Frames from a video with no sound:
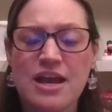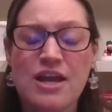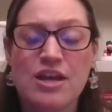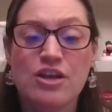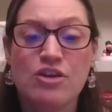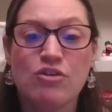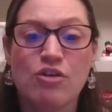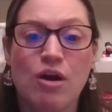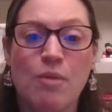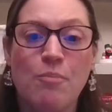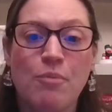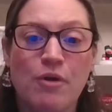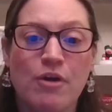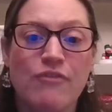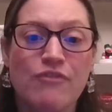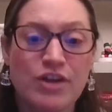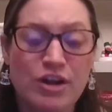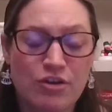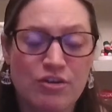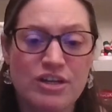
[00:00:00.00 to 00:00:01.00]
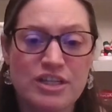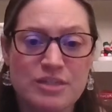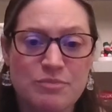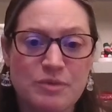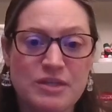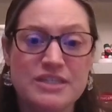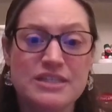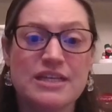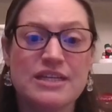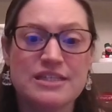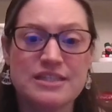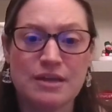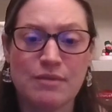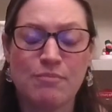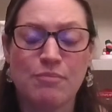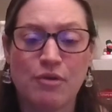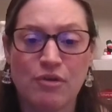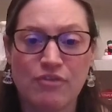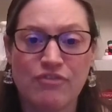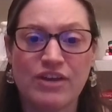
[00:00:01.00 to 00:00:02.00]
a perfect Christmas is
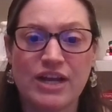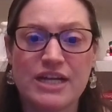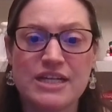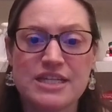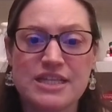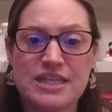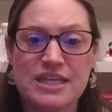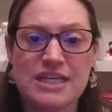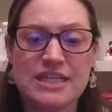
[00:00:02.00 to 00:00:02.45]
imperfect.